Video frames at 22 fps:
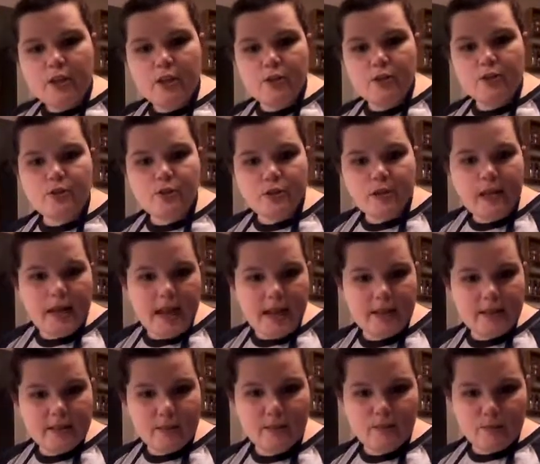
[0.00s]
you just
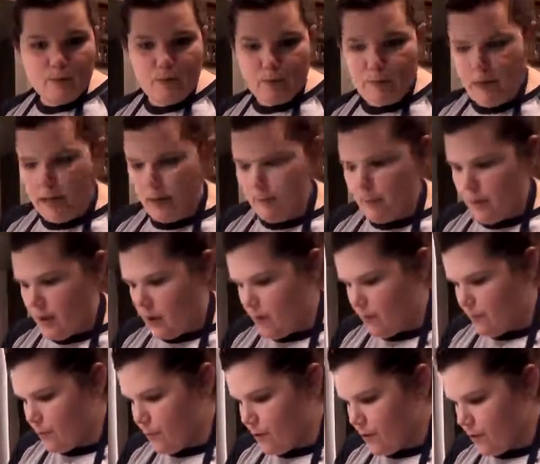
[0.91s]
add some more black
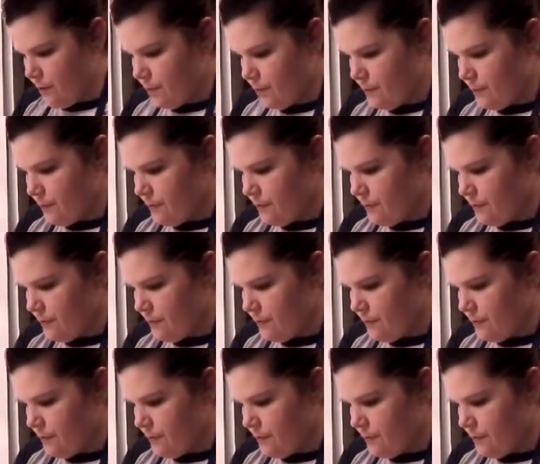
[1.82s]
pepper,